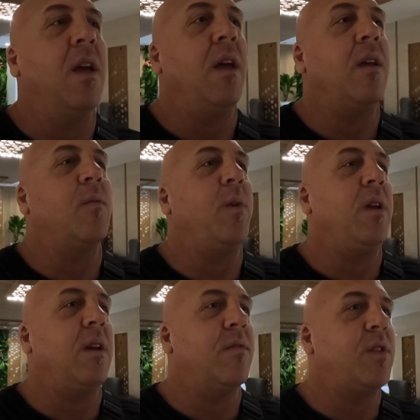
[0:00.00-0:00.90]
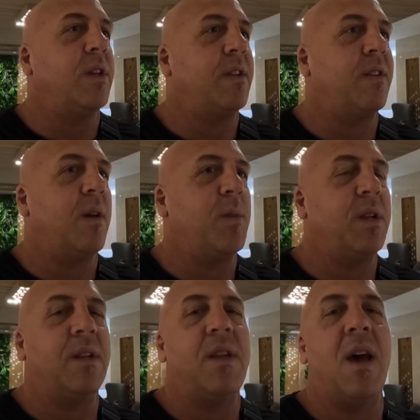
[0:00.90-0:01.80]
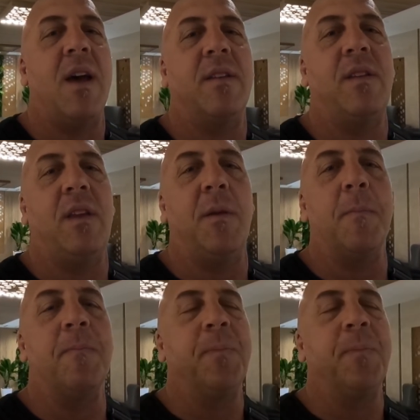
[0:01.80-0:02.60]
and we have just summoned a taxi.